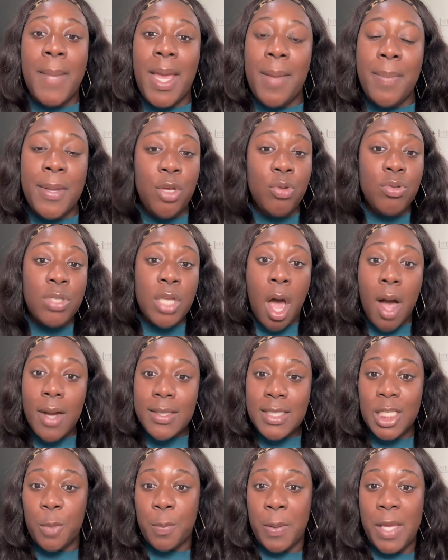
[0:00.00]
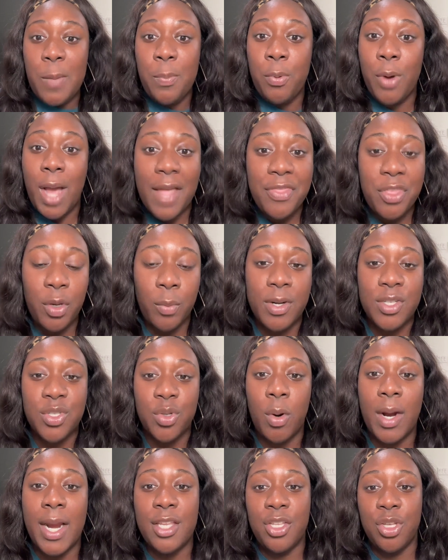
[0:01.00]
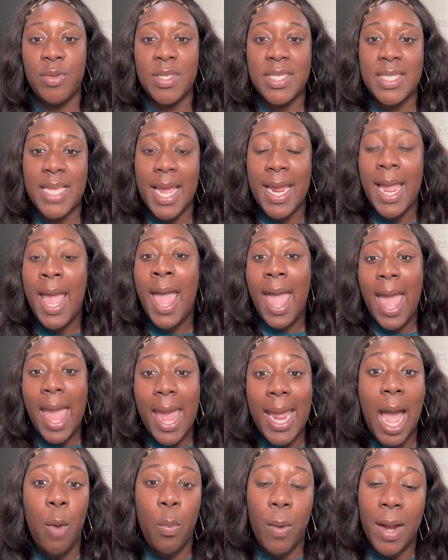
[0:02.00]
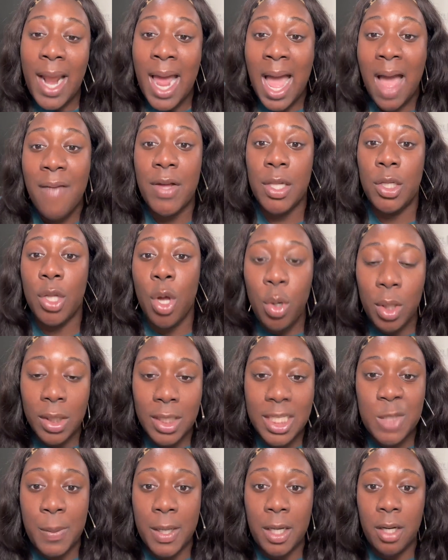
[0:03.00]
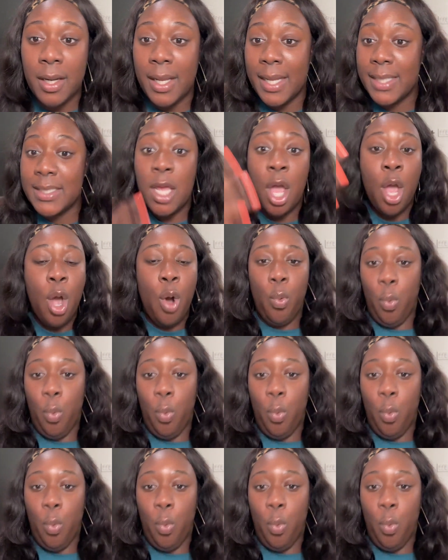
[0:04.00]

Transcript: Maybe you talk to the people at the resort and you say, hey, I want to have a local experience.